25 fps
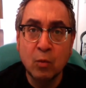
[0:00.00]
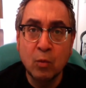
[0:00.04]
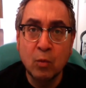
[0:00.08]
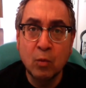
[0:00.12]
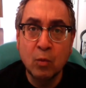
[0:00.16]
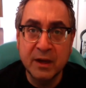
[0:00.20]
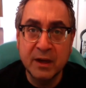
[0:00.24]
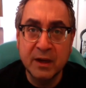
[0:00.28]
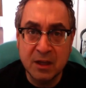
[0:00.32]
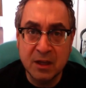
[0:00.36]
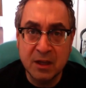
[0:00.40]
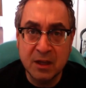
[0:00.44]

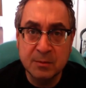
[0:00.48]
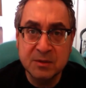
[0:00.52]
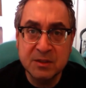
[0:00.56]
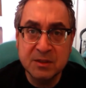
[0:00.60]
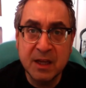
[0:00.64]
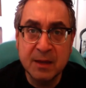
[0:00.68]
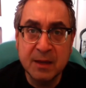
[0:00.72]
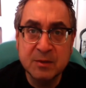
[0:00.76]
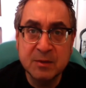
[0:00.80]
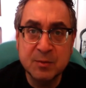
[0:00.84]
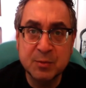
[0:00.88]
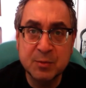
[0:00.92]
it comes
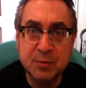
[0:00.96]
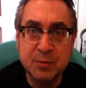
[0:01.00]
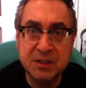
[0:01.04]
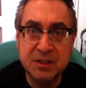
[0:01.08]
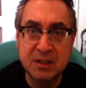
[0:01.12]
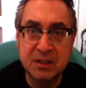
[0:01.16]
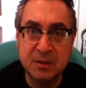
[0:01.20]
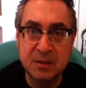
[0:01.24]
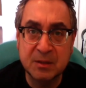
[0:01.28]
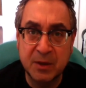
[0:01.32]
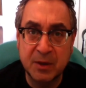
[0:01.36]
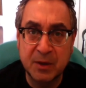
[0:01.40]
time to present
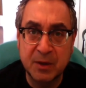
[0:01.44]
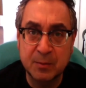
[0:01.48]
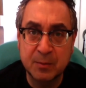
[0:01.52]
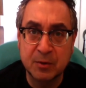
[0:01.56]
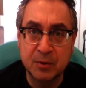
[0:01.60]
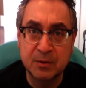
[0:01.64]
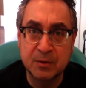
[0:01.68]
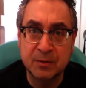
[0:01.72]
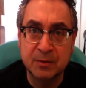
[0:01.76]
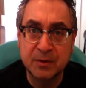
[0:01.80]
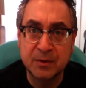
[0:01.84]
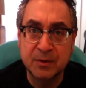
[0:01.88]
the
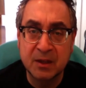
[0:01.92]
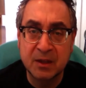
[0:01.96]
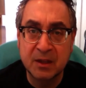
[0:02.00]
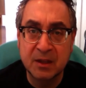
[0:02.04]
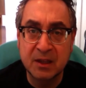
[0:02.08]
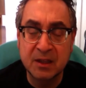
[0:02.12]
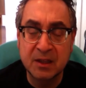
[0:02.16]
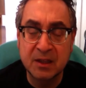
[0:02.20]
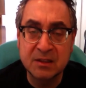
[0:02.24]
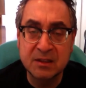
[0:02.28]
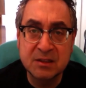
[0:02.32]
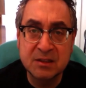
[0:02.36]
paper
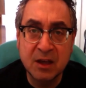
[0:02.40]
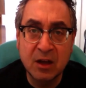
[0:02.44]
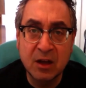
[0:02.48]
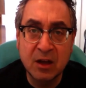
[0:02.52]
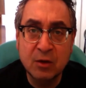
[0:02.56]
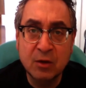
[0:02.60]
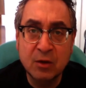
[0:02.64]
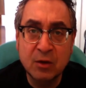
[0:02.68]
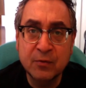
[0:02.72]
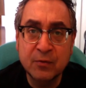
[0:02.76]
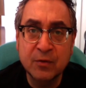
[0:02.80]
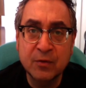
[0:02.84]

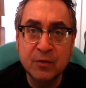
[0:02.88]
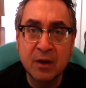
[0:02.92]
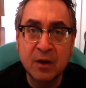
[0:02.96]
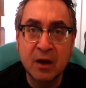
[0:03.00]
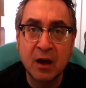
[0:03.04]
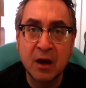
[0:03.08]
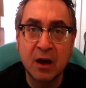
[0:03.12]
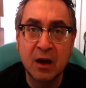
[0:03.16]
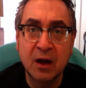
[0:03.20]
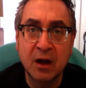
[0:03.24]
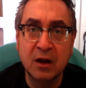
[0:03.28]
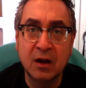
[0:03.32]
itself,
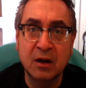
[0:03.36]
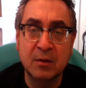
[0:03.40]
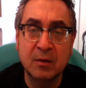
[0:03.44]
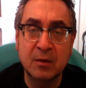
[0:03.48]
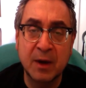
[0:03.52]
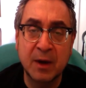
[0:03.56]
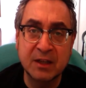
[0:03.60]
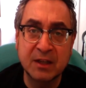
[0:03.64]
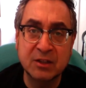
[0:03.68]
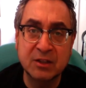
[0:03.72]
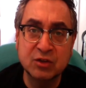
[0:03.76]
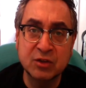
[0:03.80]

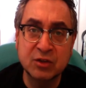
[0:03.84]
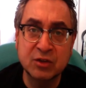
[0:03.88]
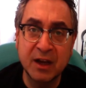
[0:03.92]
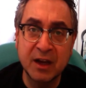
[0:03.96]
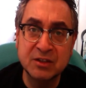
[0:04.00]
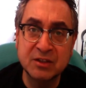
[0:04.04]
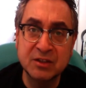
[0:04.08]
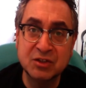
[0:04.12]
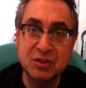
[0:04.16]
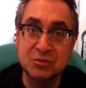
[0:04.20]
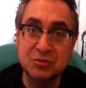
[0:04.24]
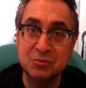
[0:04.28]
I try
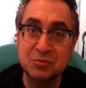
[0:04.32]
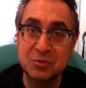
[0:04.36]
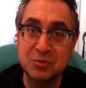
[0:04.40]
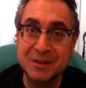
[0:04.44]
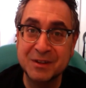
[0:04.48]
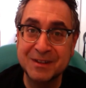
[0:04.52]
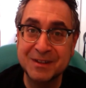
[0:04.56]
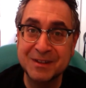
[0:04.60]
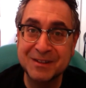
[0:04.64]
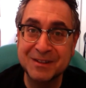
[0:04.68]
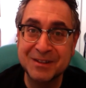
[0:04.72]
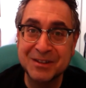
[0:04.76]
to
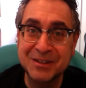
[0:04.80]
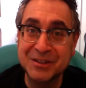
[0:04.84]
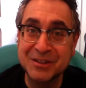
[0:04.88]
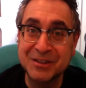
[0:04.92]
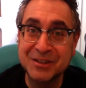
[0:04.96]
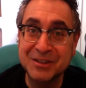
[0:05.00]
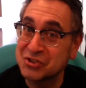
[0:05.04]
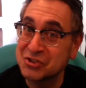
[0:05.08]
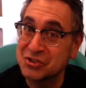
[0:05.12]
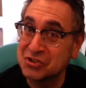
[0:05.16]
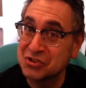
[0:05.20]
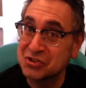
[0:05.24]
read
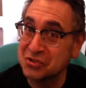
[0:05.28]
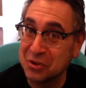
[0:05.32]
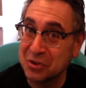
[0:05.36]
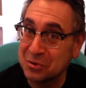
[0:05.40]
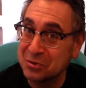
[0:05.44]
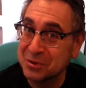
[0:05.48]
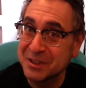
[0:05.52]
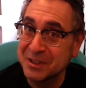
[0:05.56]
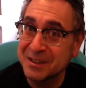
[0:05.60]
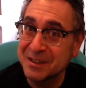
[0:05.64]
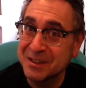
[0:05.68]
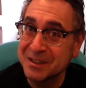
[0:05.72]

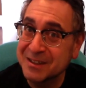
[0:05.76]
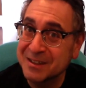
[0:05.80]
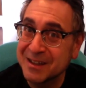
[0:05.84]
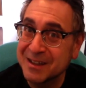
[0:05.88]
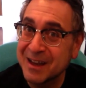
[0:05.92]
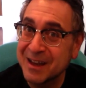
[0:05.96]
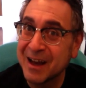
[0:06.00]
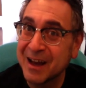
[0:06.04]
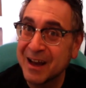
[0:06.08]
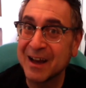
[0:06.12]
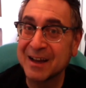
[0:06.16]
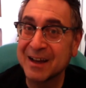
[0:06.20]
slowly.
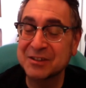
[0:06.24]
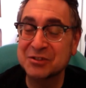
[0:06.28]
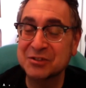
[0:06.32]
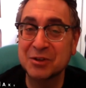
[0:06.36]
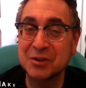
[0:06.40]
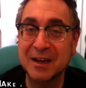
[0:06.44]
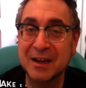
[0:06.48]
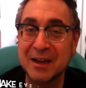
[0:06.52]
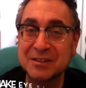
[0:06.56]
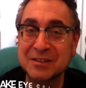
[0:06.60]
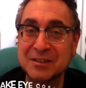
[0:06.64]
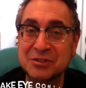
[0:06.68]
I
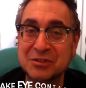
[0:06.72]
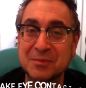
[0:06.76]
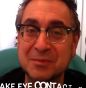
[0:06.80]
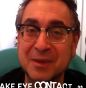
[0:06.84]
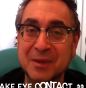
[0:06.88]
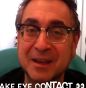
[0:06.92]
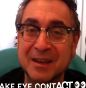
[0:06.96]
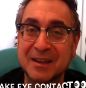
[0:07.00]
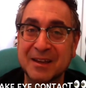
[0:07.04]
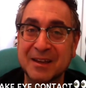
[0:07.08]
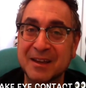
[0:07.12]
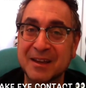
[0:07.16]
try to
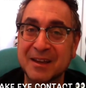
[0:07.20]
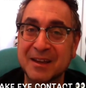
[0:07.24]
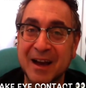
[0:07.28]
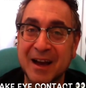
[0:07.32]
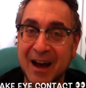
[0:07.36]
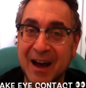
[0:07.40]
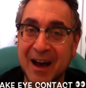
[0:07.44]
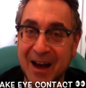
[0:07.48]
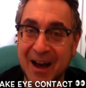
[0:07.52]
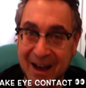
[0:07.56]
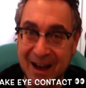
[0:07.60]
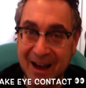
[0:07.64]
make
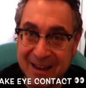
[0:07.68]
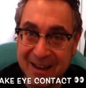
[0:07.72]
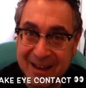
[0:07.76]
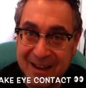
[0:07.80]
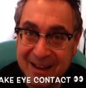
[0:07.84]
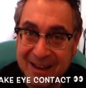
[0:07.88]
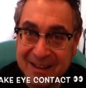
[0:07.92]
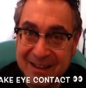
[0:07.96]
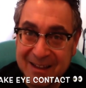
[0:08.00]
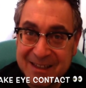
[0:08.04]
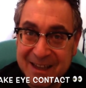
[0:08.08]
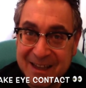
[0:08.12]
eye
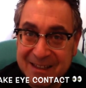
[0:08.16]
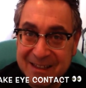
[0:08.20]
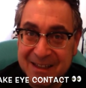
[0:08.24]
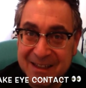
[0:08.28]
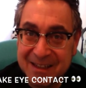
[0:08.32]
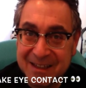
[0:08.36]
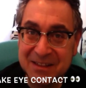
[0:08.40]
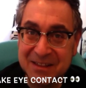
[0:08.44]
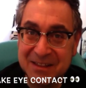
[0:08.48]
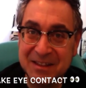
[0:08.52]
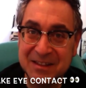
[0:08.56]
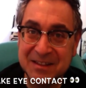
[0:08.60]
contact. I
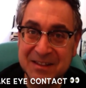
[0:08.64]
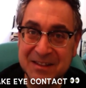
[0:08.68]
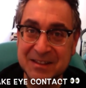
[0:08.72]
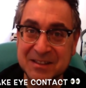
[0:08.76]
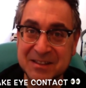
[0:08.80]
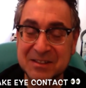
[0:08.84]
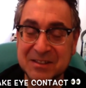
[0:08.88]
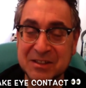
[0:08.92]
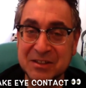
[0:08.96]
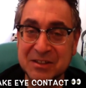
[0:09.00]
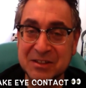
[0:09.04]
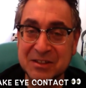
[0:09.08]
think these
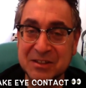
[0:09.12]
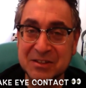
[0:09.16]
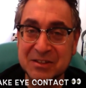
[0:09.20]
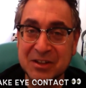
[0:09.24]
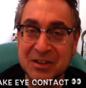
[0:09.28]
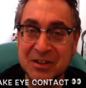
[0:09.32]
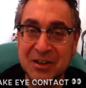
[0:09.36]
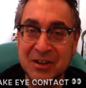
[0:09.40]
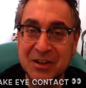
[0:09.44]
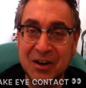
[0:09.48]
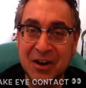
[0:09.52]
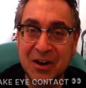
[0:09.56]
things
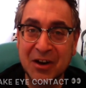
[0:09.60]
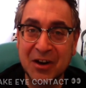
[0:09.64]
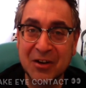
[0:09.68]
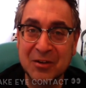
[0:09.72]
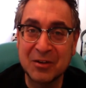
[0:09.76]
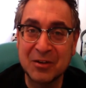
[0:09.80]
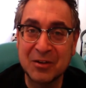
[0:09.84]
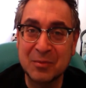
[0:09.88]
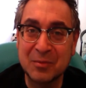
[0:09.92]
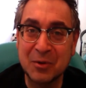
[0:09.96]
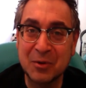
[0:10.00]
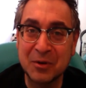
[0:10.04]
are
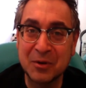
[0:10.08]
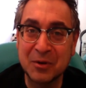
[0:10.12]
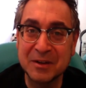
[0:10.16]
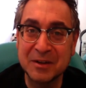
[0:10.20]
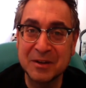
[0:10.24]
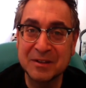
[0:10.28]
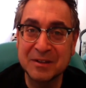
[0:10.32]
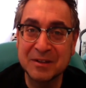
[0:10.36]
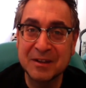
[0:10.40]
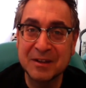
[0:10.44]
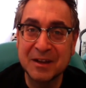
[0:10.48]
important.